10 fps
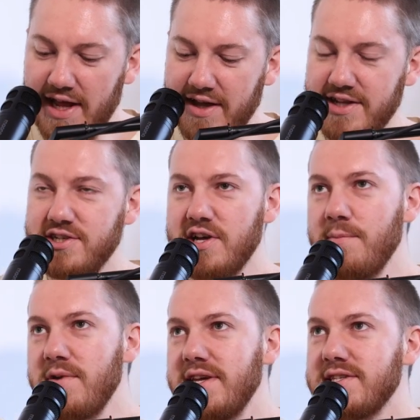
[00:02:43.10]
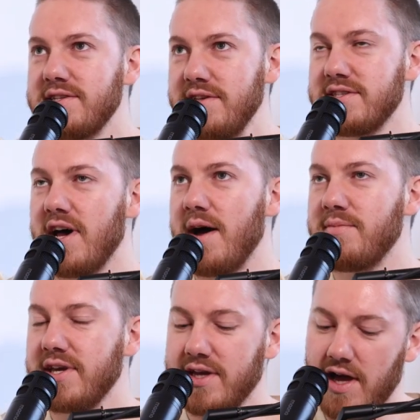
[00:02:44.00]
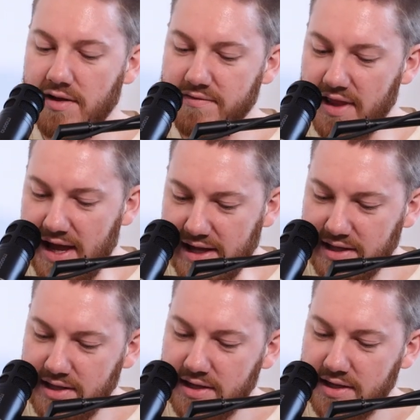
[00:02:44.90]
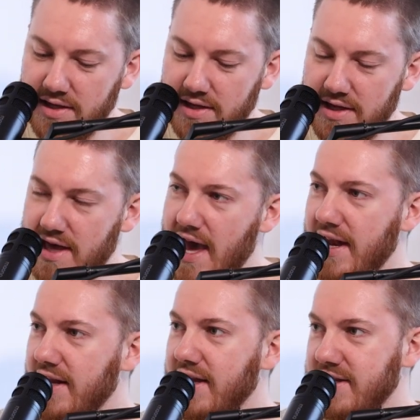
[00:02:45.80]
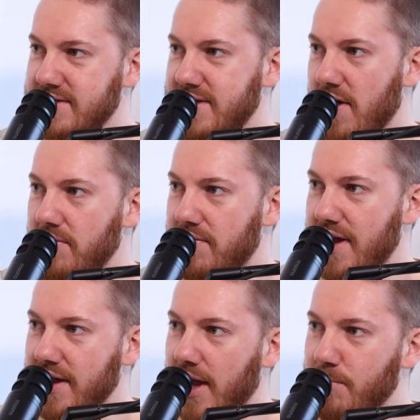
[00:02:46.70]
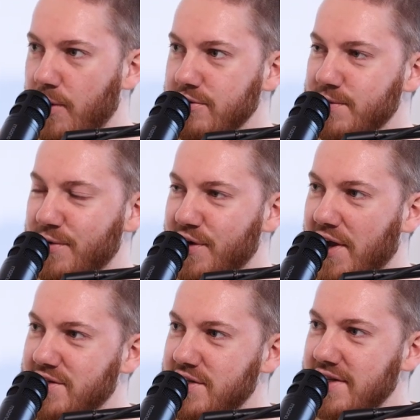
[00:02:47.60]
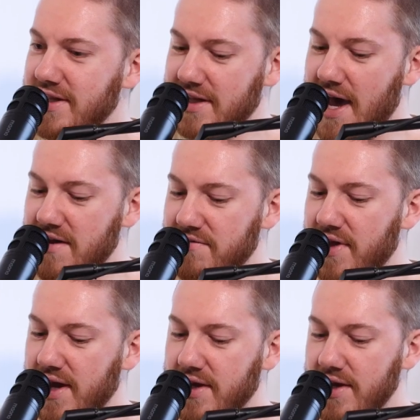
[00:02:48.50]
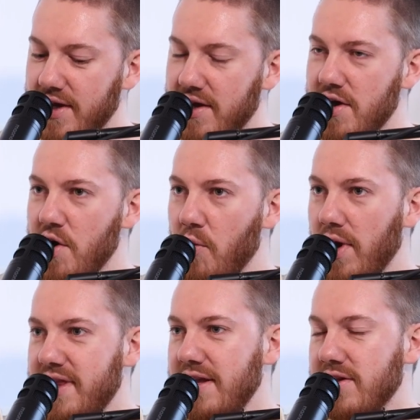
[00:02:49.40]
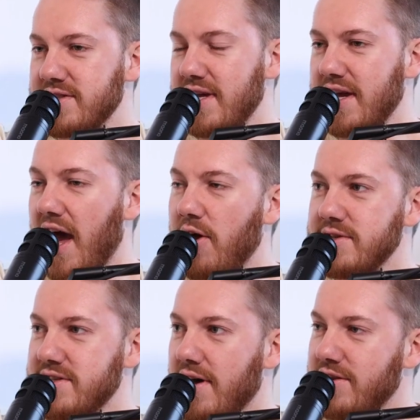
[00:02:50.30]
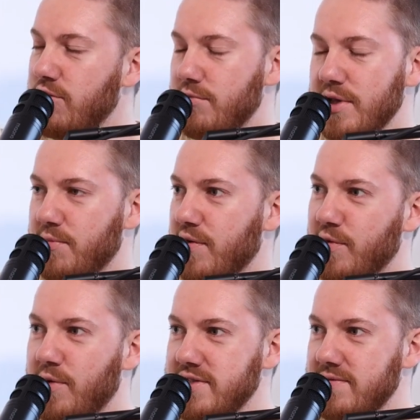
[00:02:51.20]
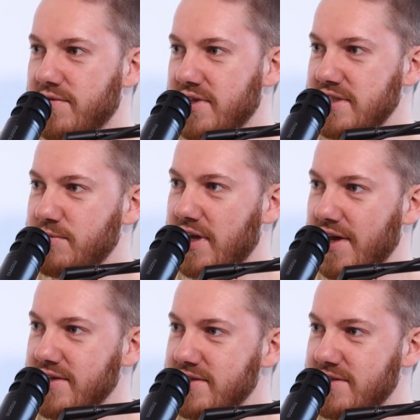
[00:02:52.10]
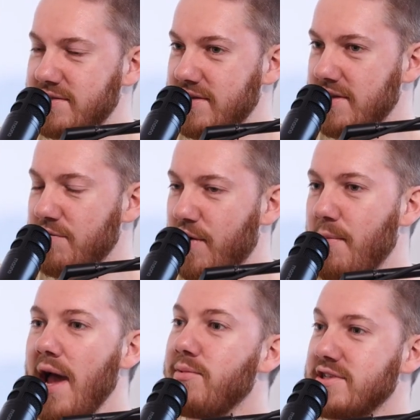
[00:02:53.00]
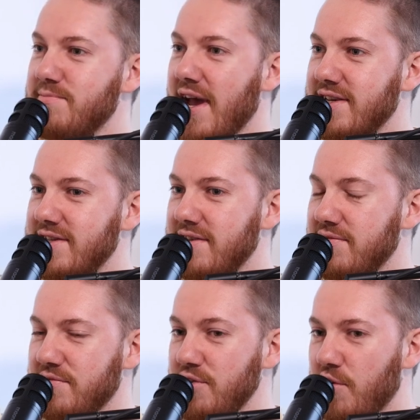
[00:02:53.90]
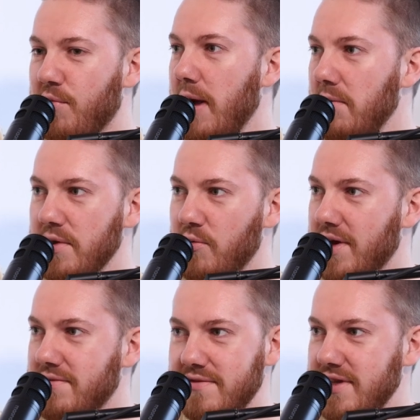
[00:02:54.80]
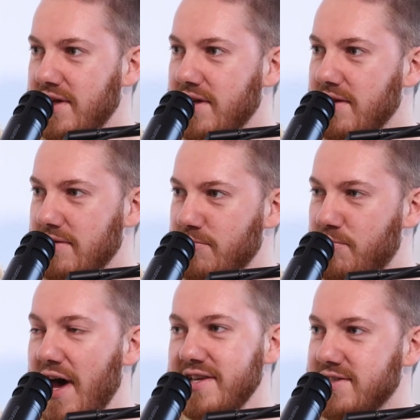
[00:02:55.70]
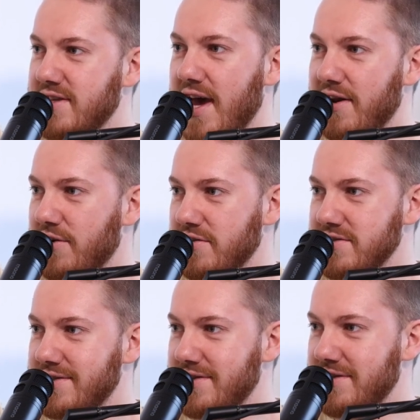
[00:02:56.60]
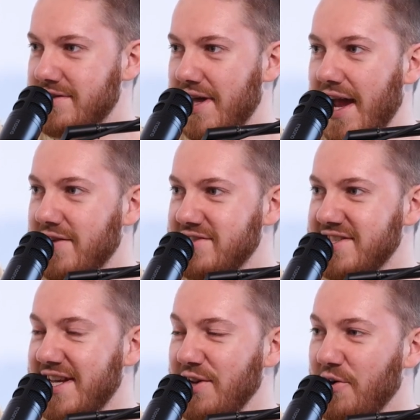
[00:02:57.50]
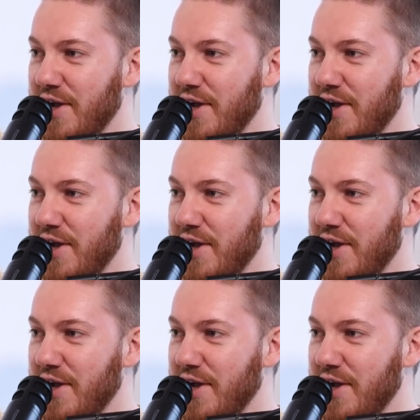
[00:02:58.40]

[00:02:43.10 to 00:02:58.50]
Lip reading: kind of going to jump into the topic of like editing itself and like post-production and kind of like what that looks like. And I always thought that you would be the perfect person for this because from my perspective, you're probably one of the best editors that I have seen or